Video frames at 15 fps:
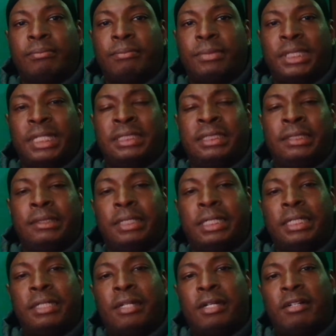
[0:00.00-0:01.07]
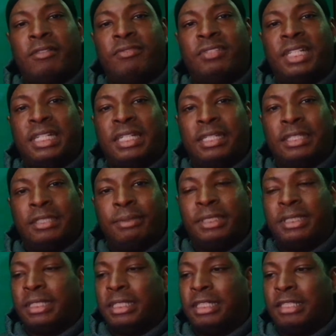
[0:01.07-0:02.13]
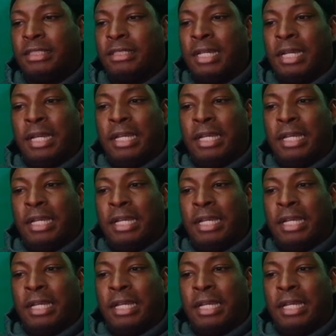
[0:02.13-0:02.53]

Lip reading: but they still get the off days because